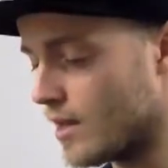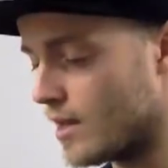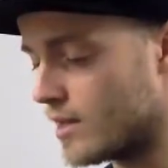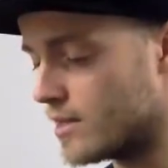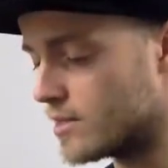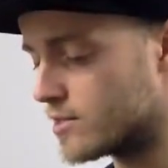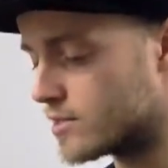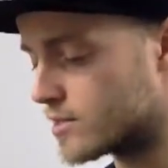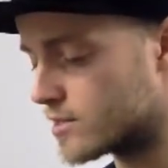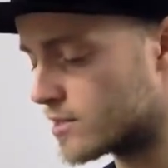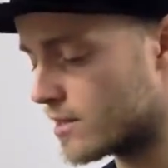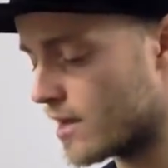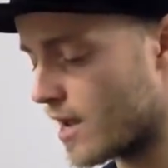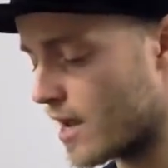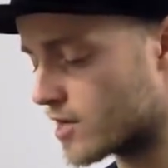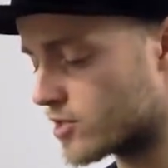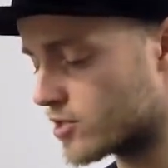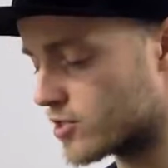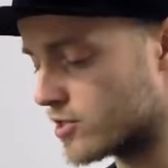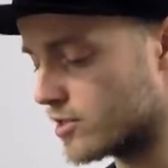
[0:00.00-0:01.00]
is
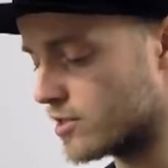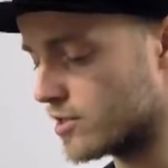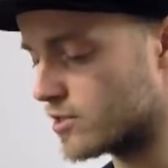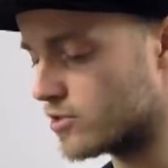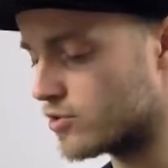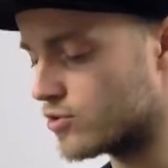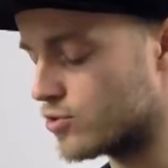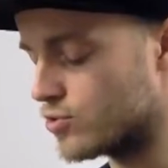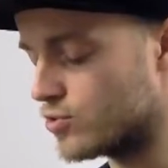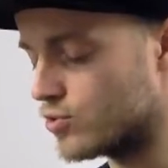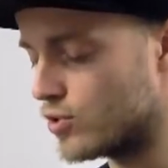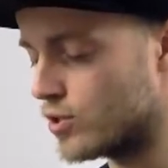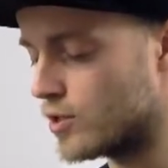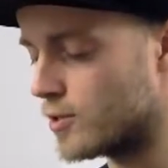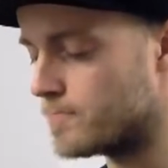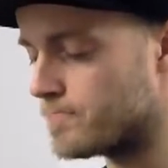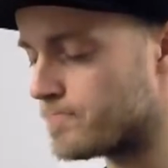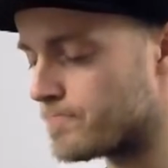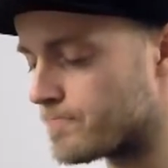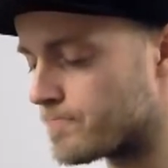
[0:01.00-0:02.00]
actually
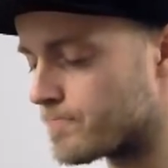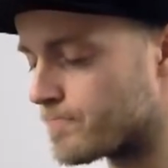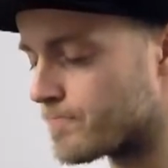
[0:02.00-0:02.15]
to